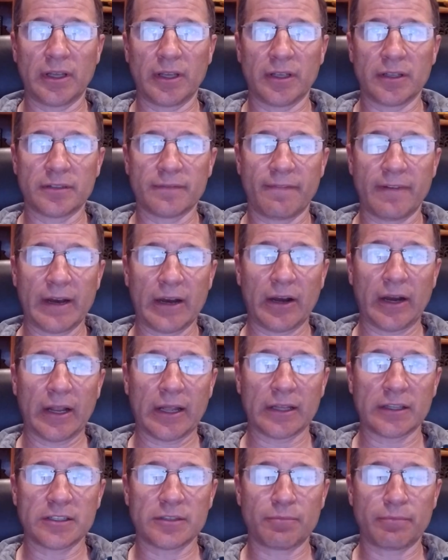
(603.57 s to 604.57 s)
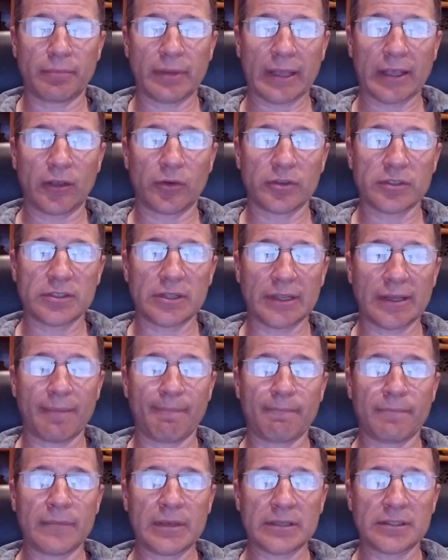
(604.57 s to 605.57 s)
is very conspicuously
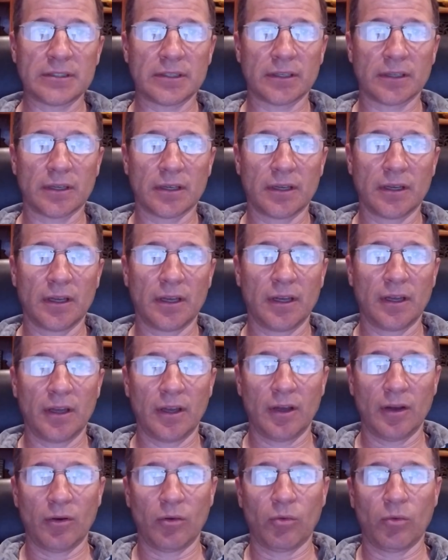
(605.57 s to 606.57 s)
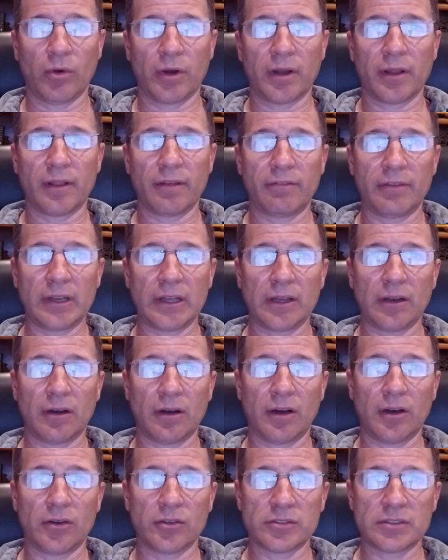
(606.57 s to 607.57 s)
missing. One of the video
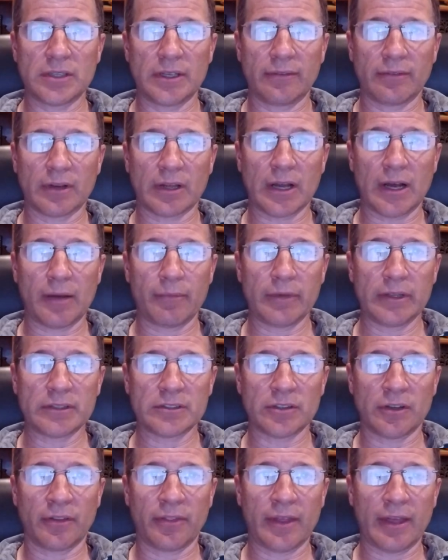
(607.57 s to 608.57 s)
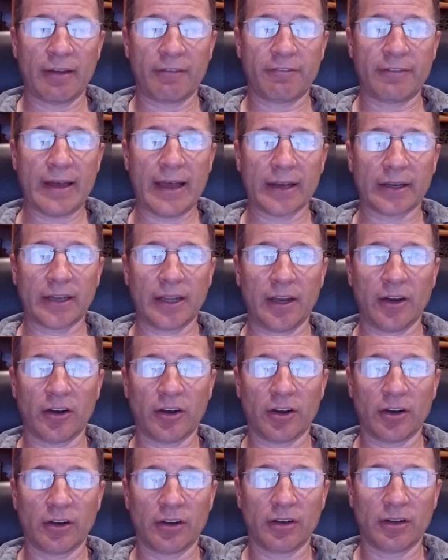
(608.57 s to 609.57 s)
hosts even comments on that fact here.